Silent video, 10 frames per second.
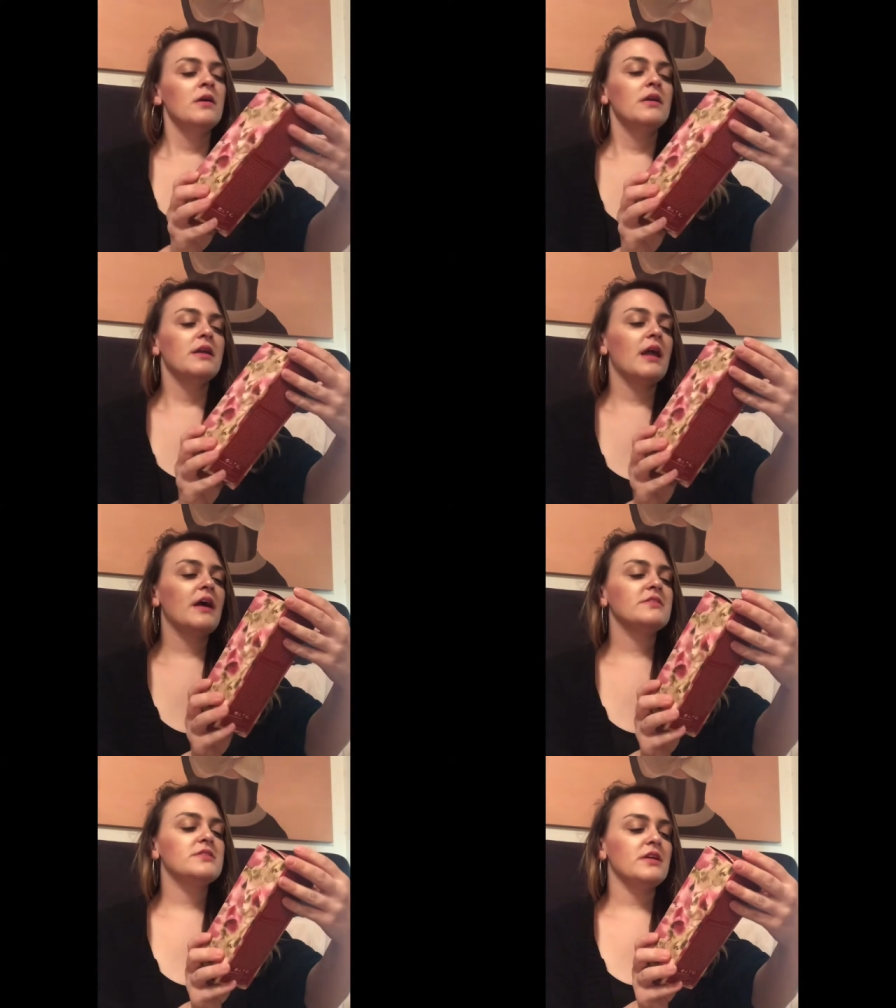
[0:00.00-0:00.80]

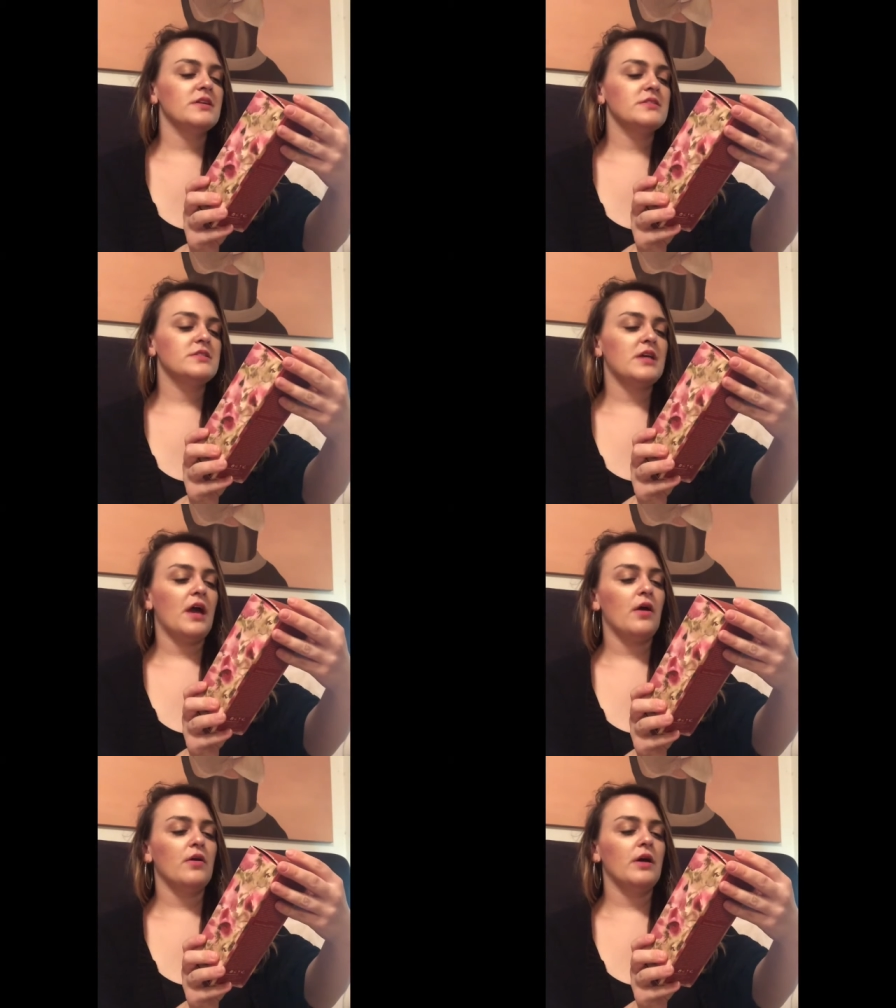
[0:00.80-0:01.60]
Next is
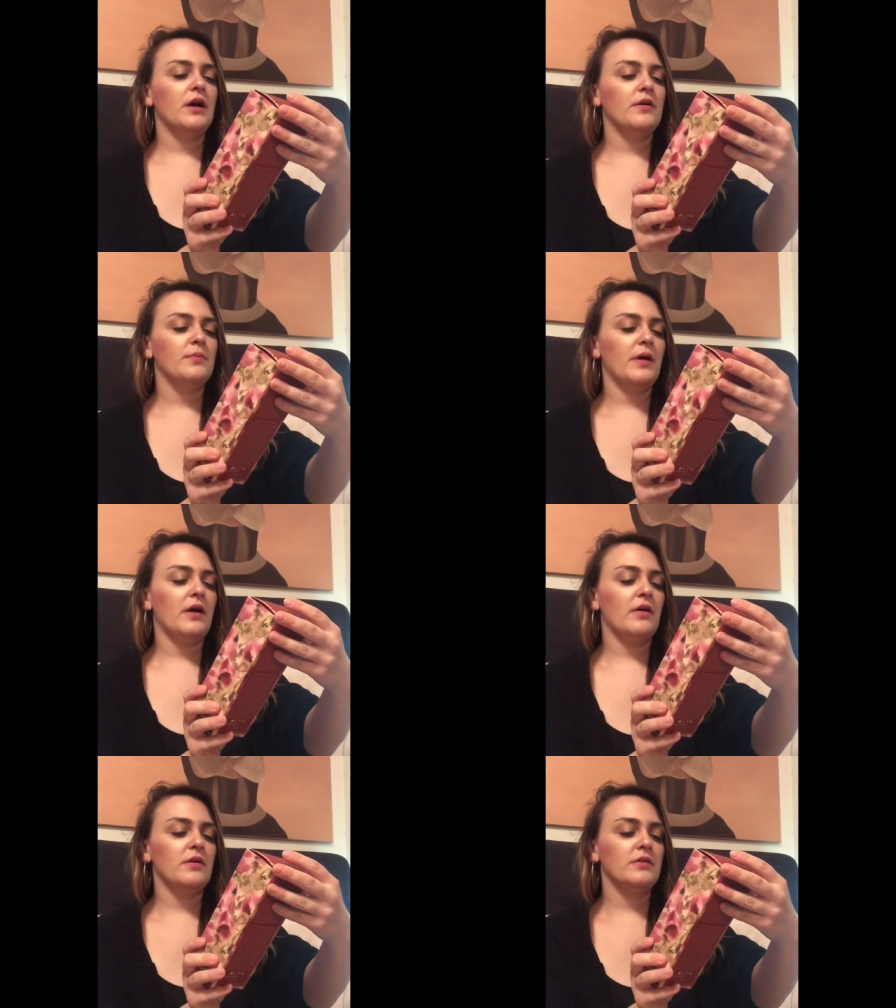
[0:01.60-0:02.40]
Terre
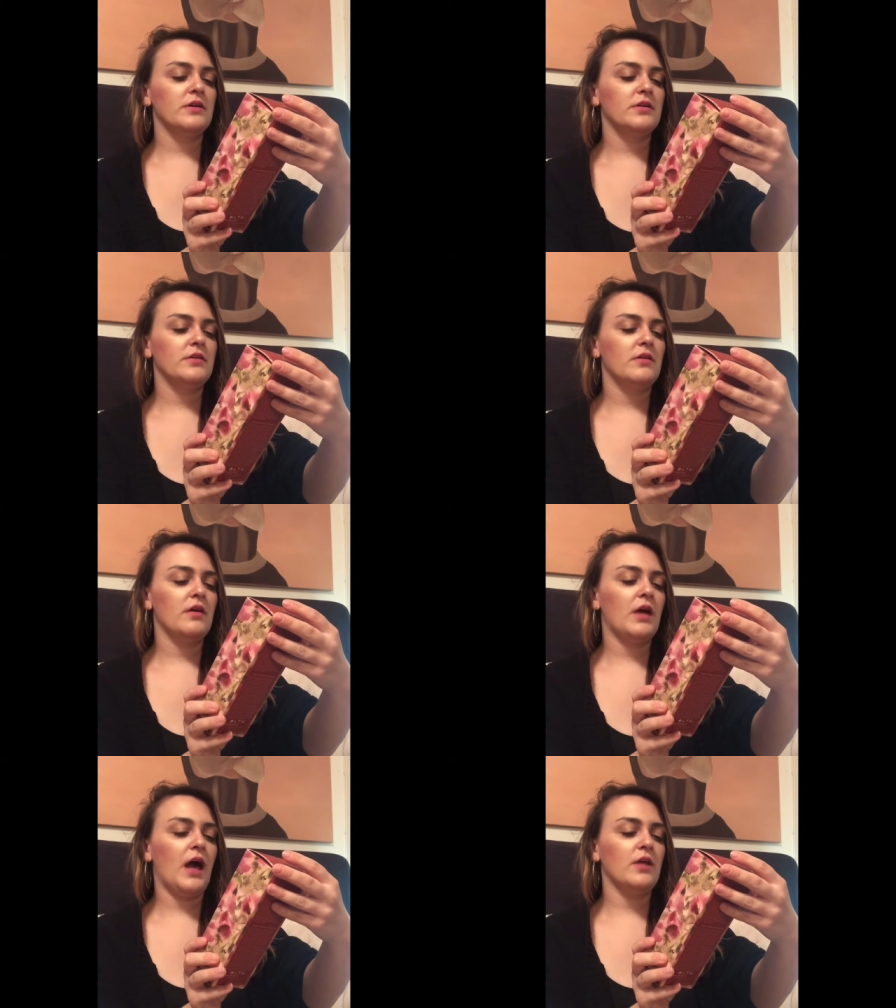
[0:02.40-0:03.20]
Mare
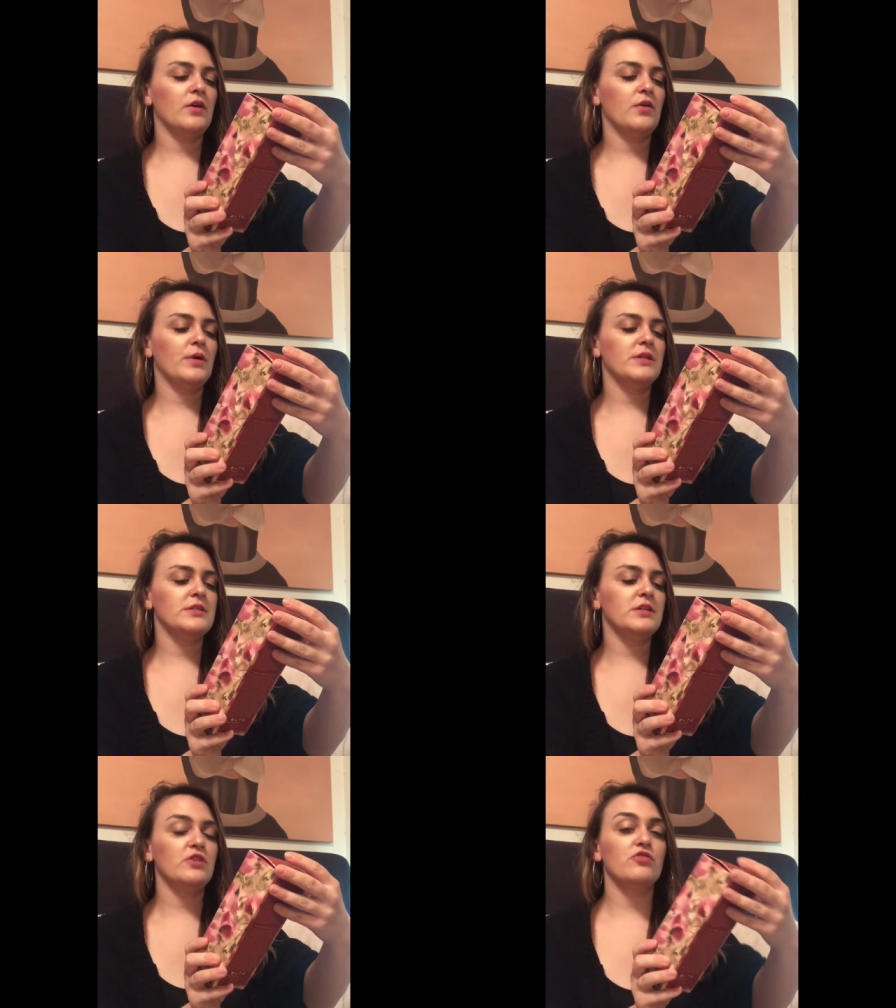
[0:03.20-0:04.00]
Aloe and
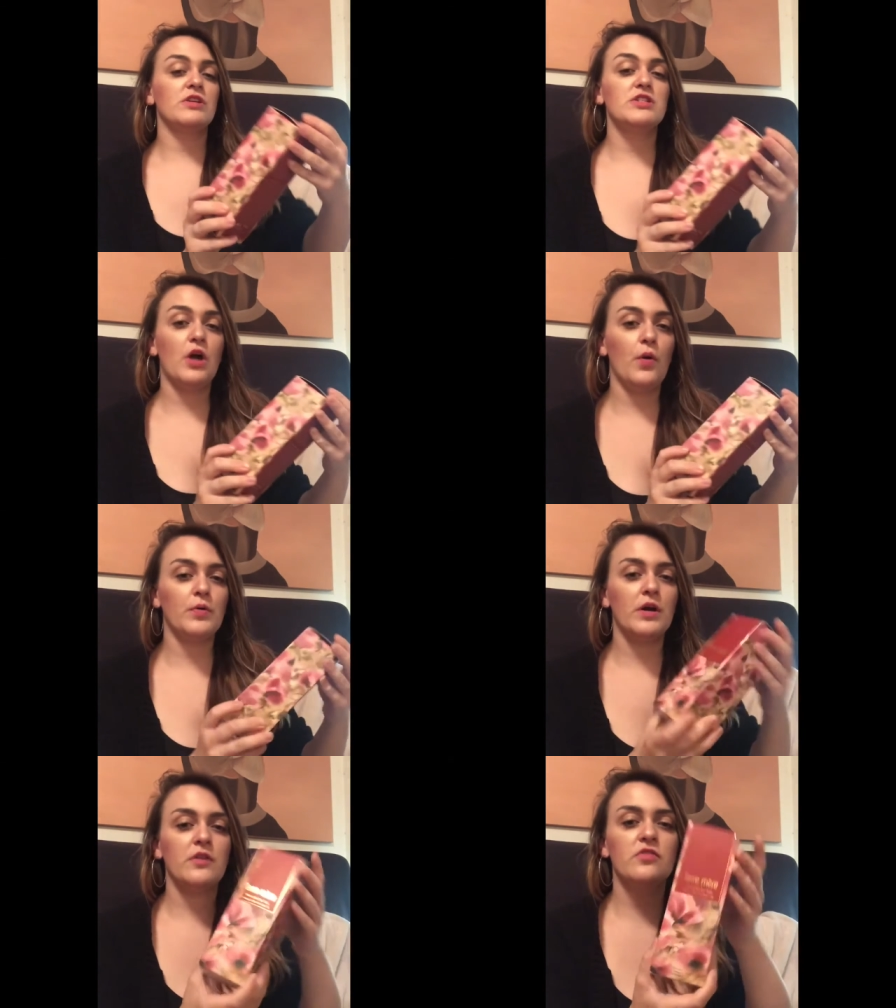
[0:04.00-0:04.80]
Tea Tree
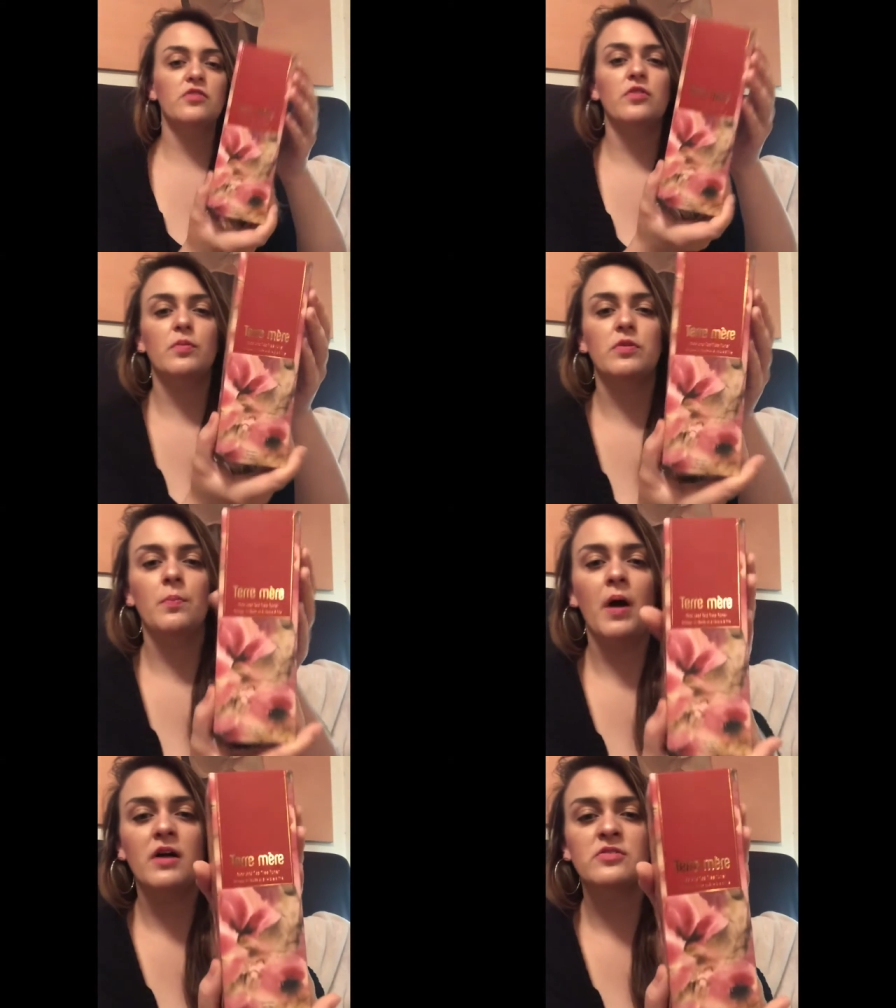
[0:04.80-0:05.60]
Toner. This is the, what the
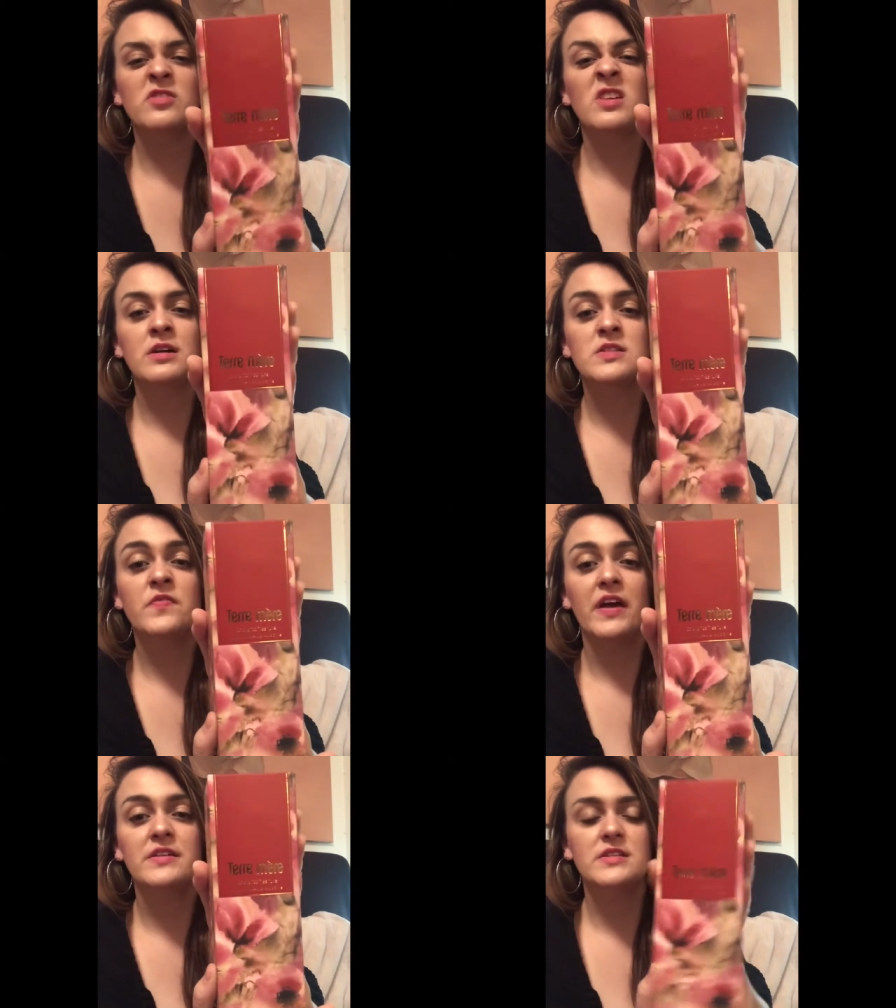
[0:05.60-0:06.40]
box looks like. It's
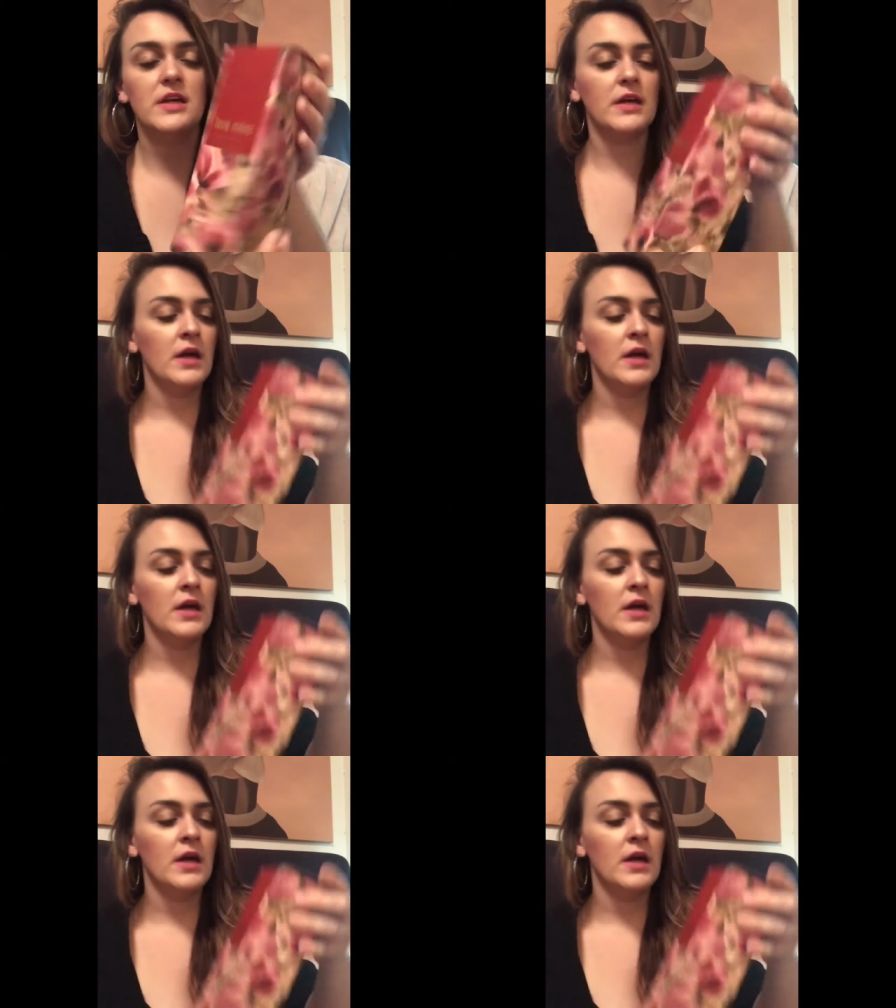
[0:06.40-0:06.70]
fancy.